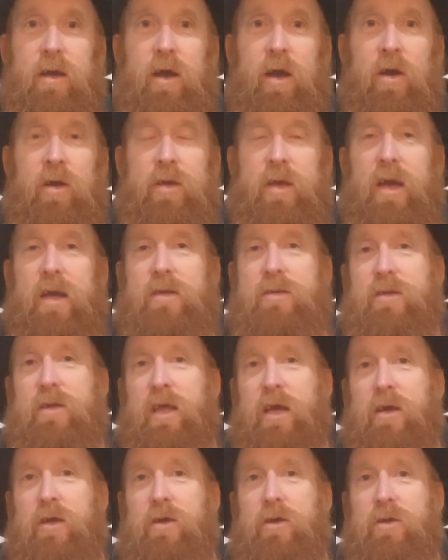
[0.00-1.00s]
Okay, so
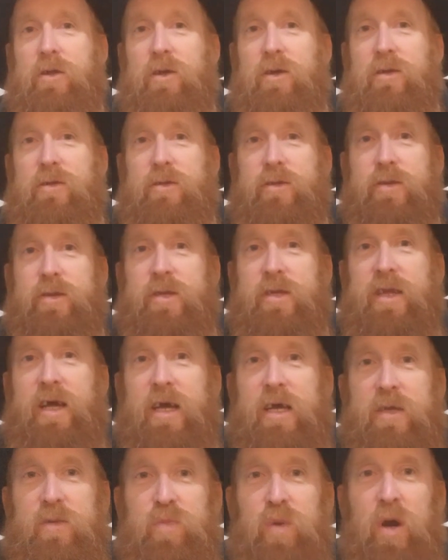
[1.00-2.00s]
that concludes
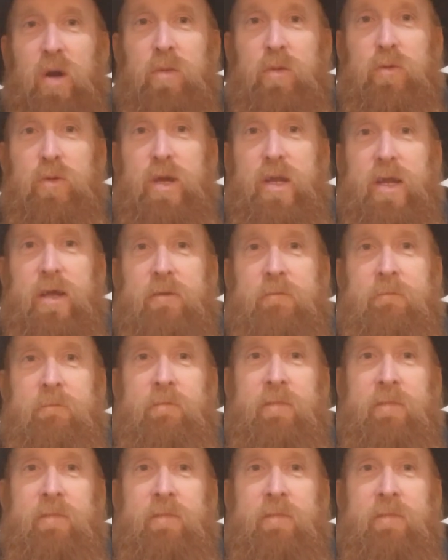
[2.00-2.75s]
today's Bible reading.